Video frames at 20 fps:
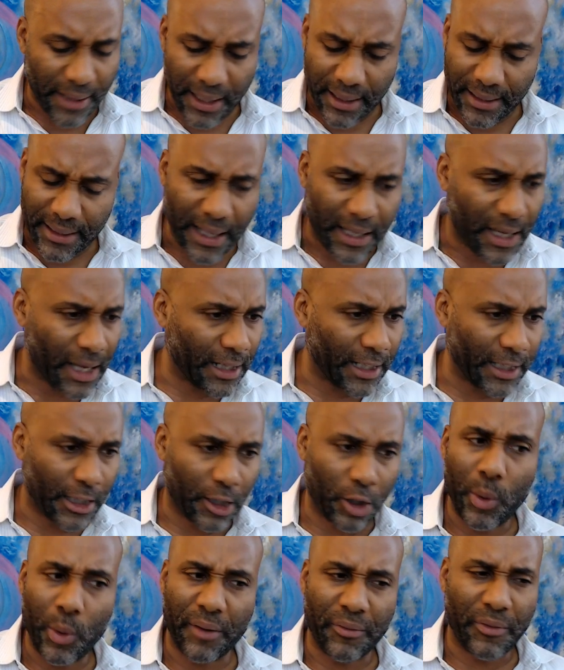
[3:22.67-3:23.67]
they cut it
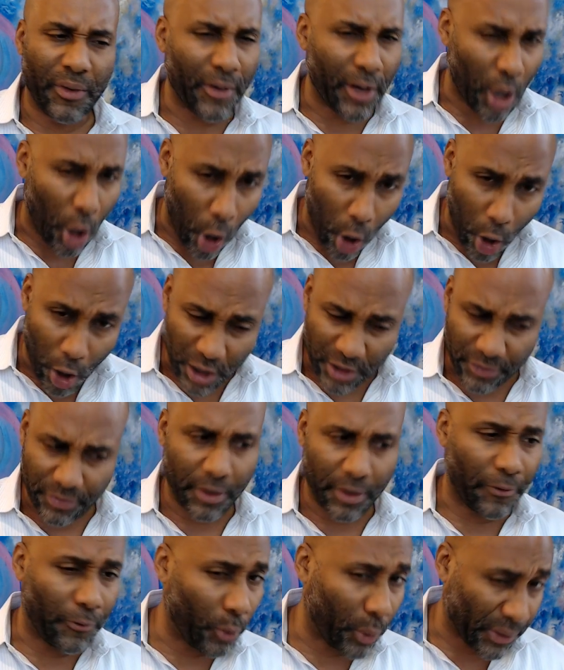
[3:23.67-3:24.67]
quick, very harsh, very
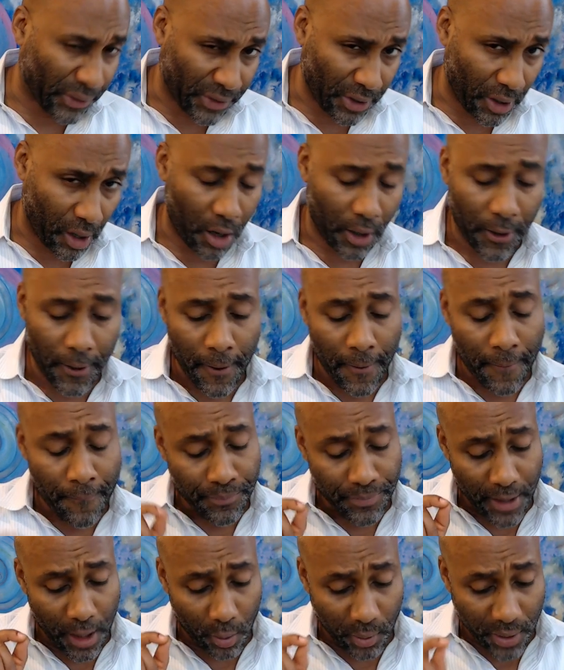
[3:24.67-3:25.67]
forked tongue.
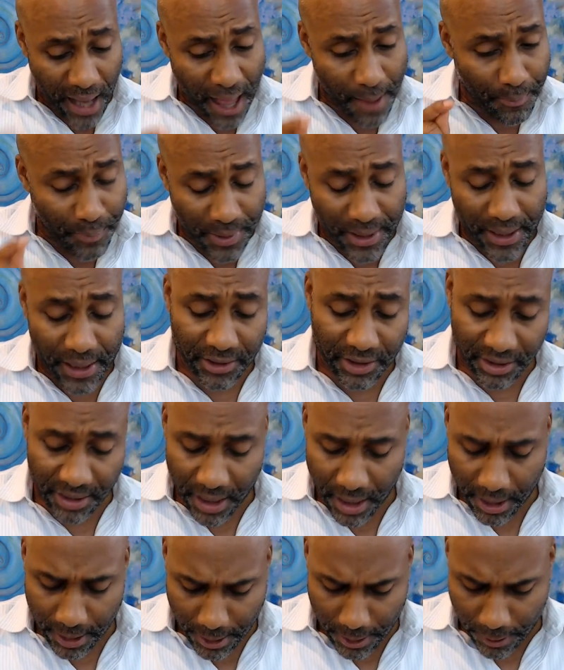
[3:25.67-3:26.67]
Now with that being
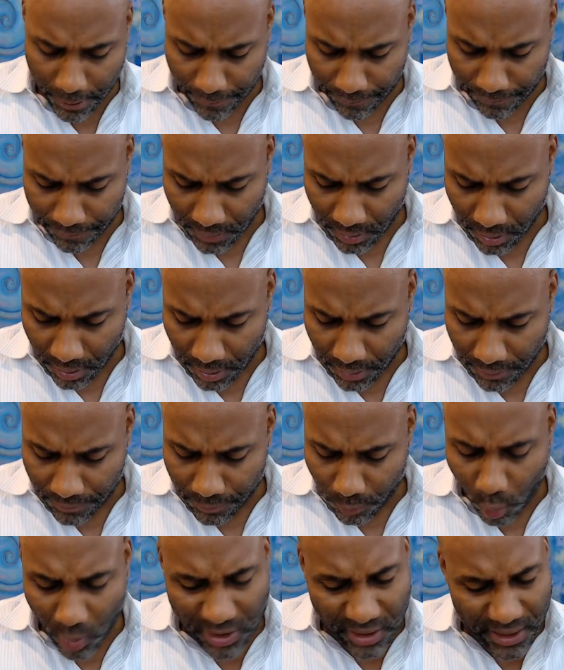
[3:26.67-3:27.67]
said here,
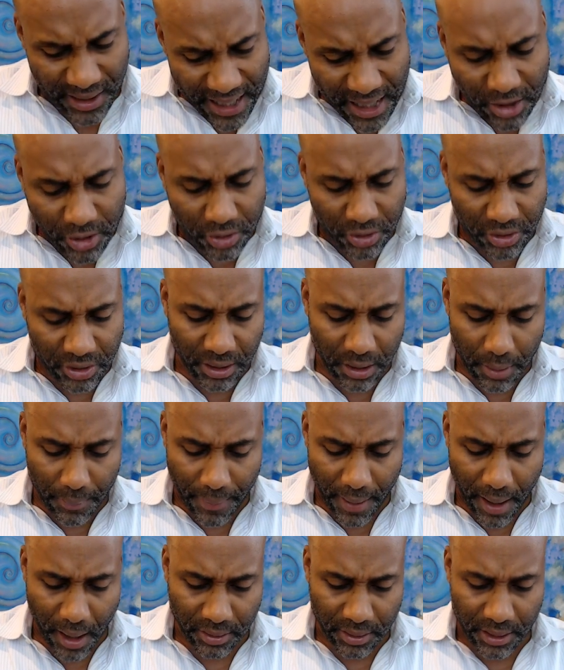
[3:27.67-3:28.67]
what's interesting
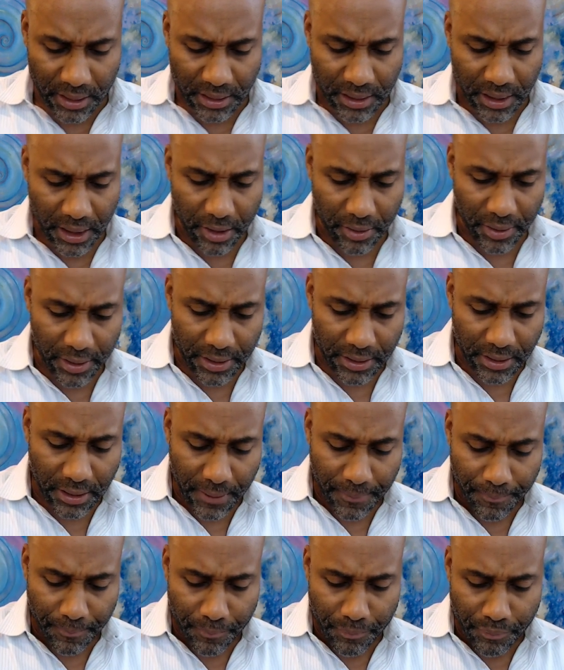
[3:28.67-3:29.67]
about this here is
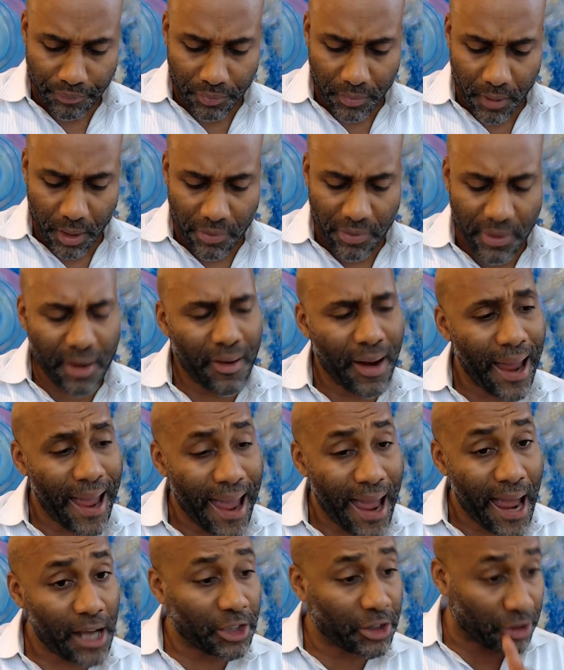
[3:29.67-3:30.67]
their
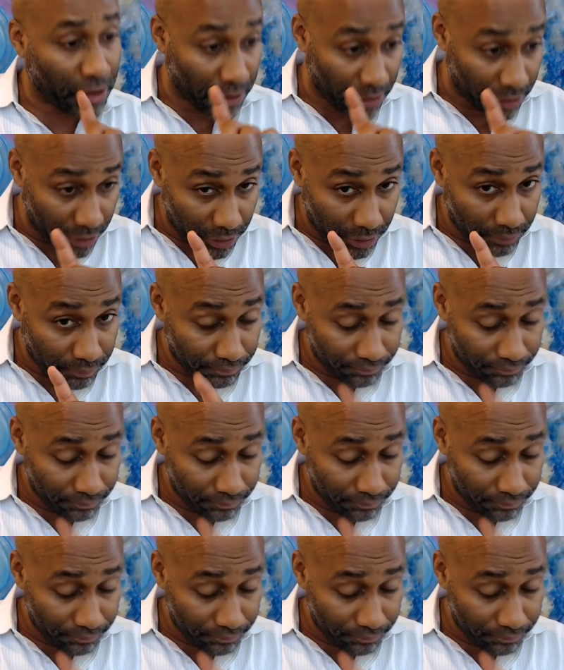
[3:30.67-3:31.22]
actions